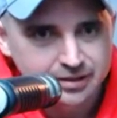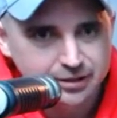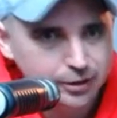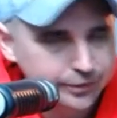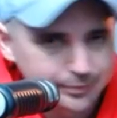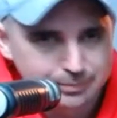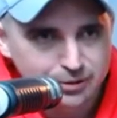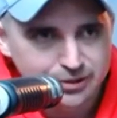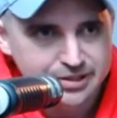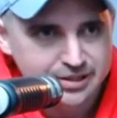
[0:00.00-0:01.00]
a lot of
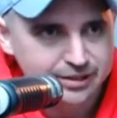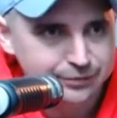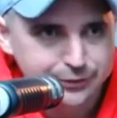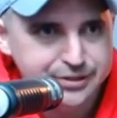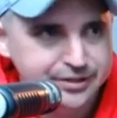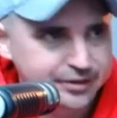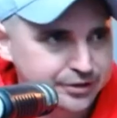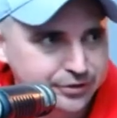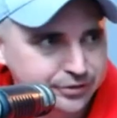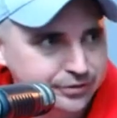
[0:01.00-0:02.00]
employers now, the first thing
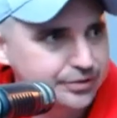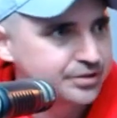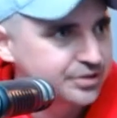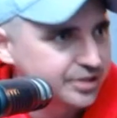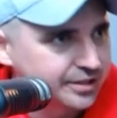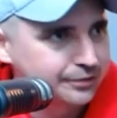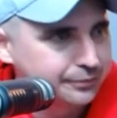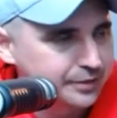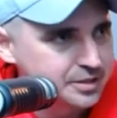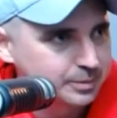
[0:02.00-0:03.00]
they do is check their
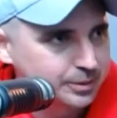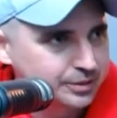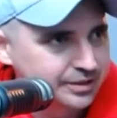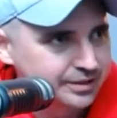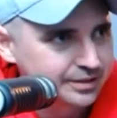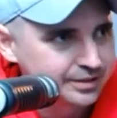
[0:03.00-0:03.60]
Facebook.